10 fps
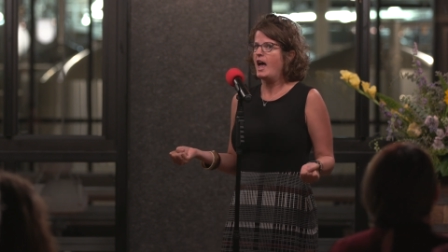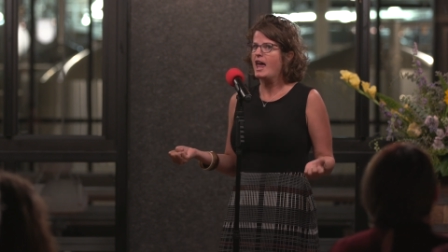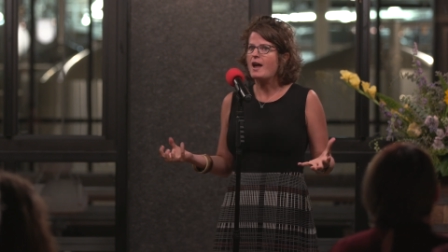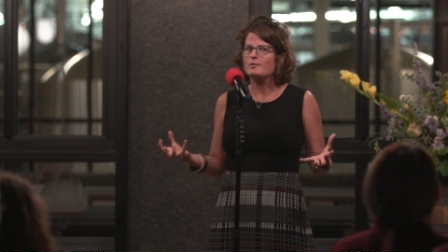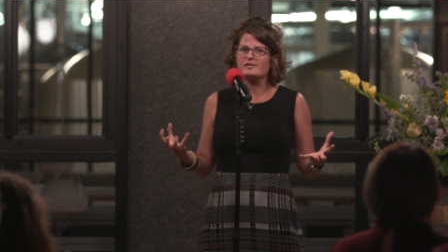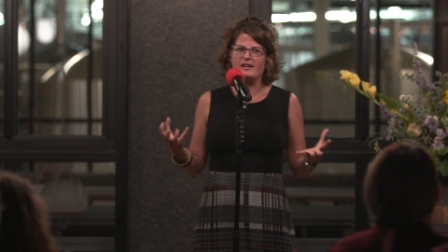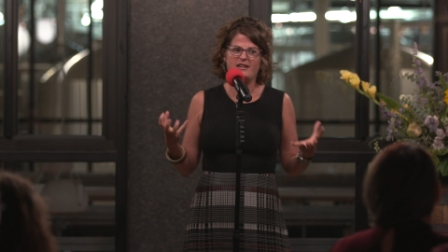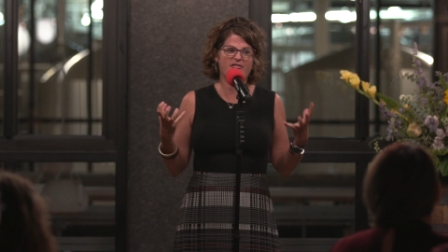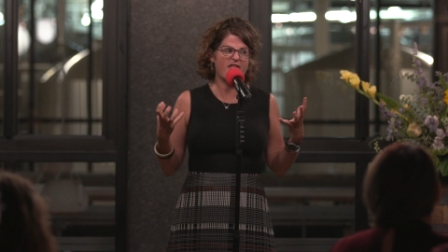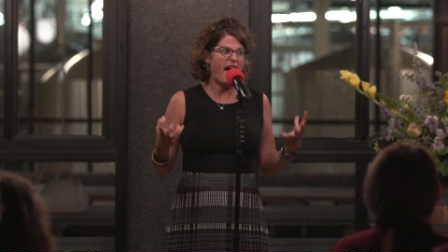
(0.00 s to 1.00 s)
And I was like,
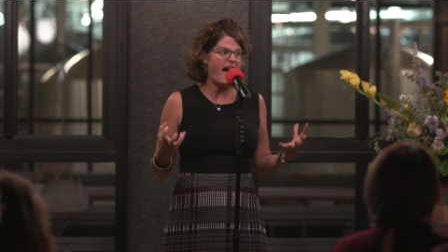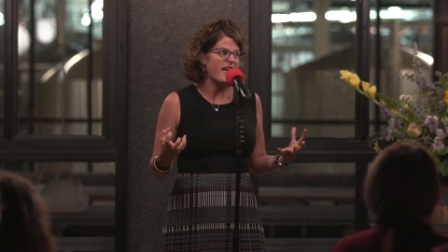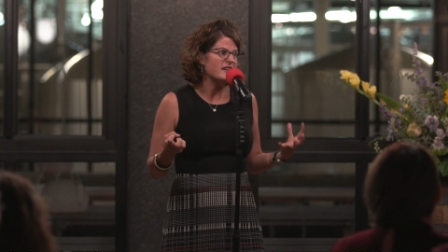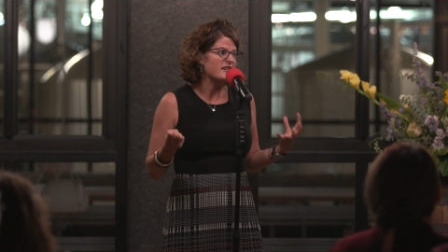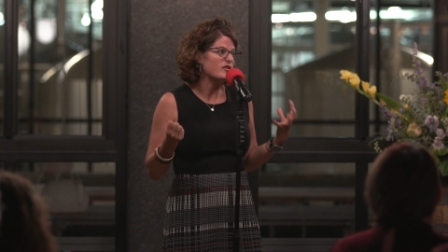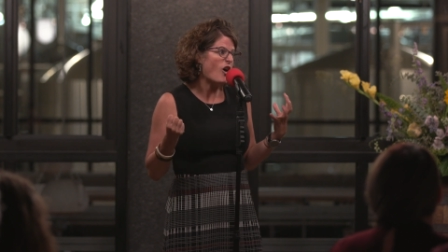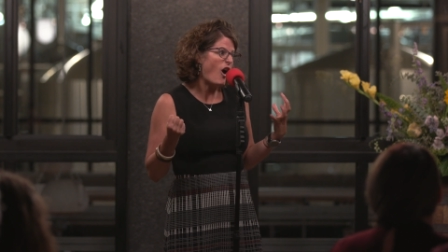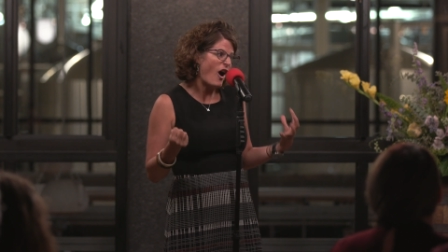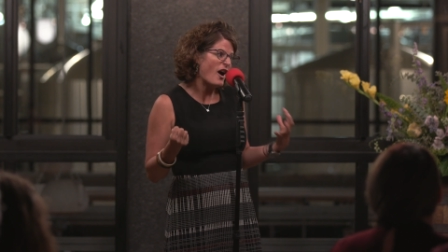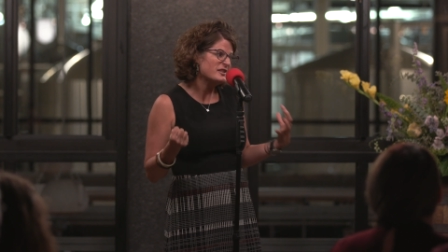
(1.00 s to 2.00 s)
that is
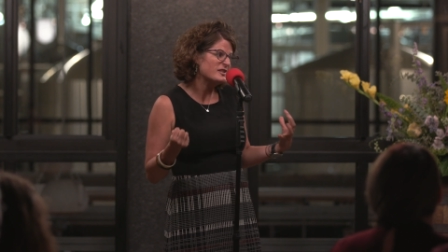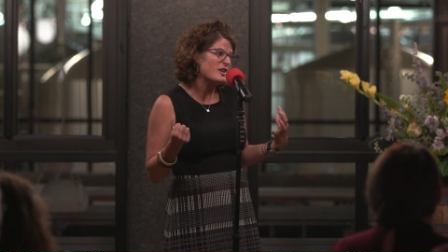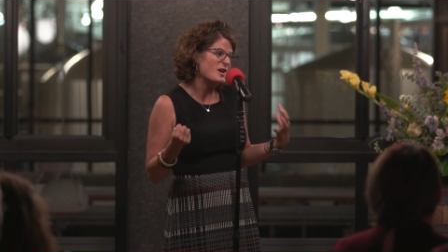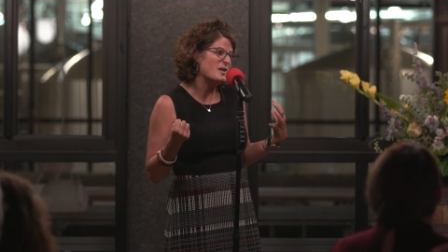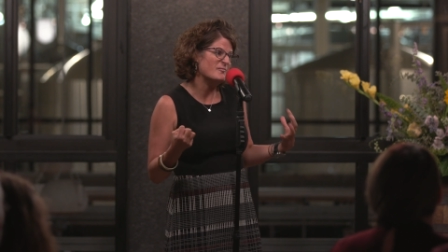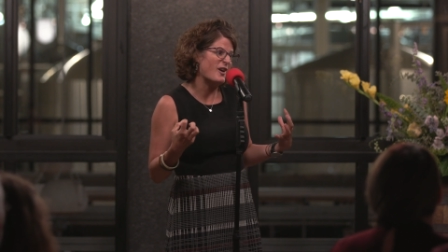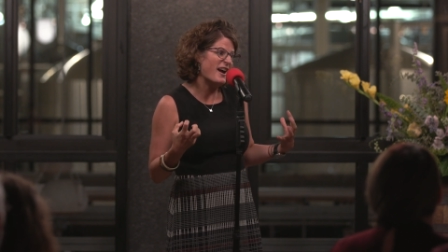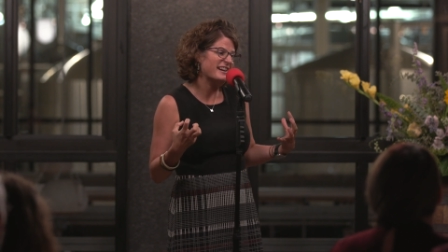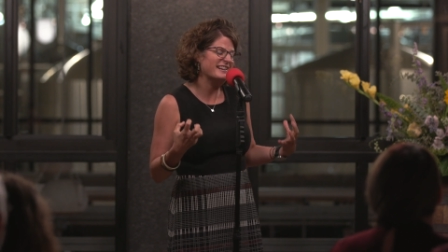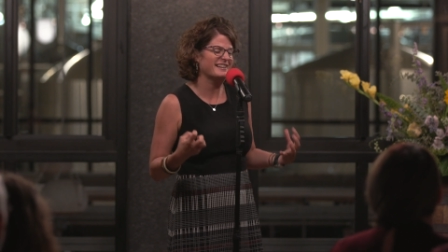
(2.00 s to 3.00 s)
awesome,
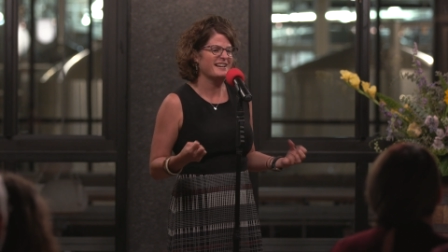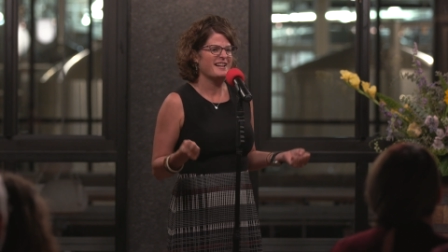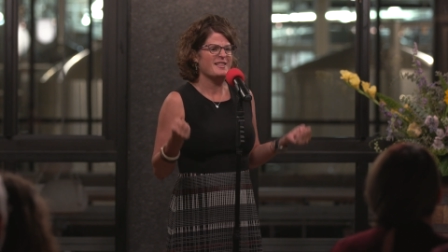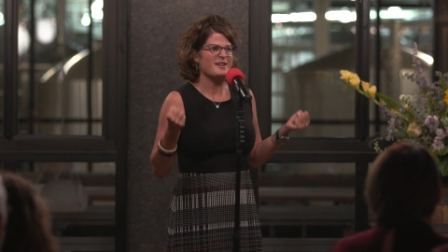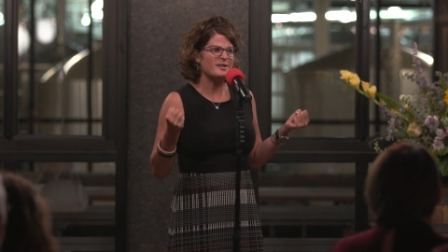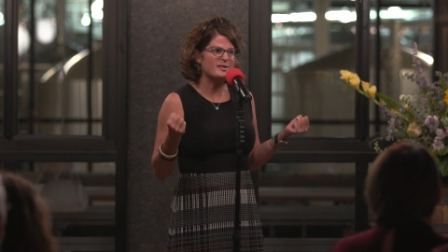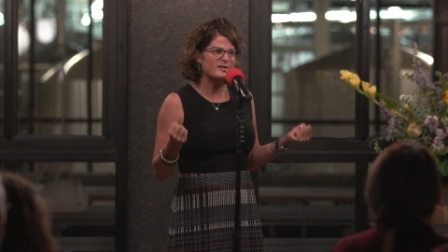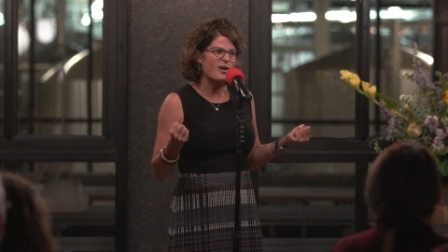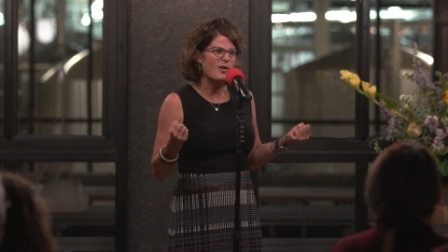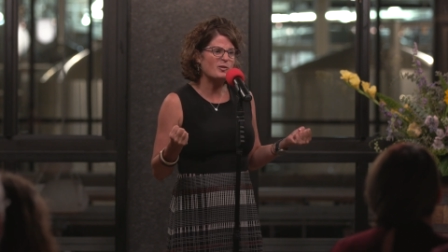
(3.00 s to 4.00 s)
right? That is
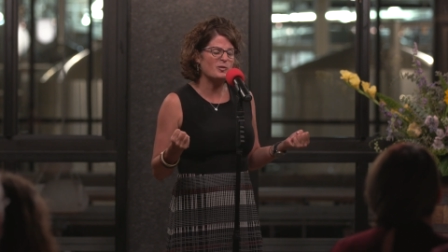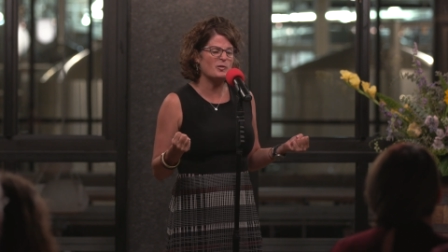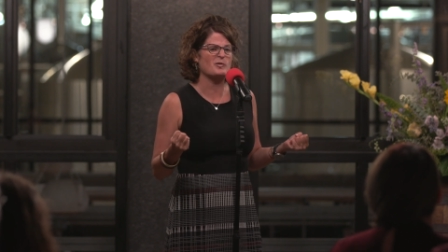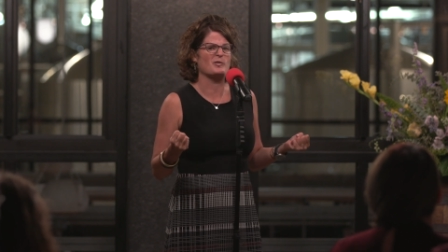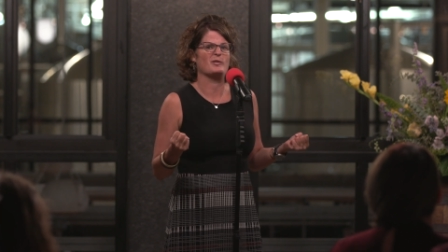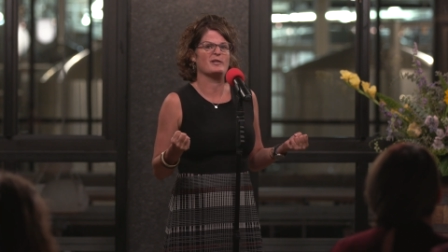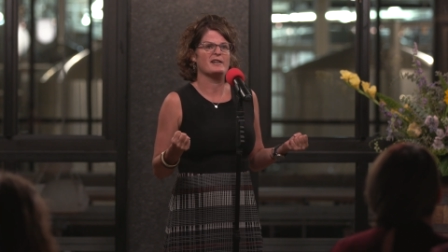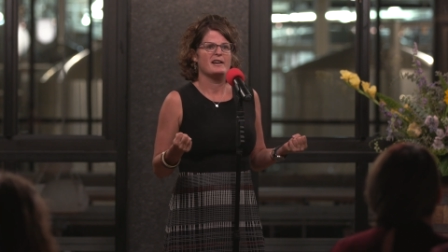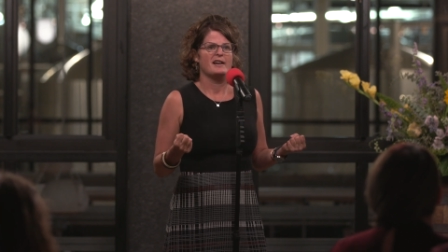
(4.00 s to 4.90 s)
so cool.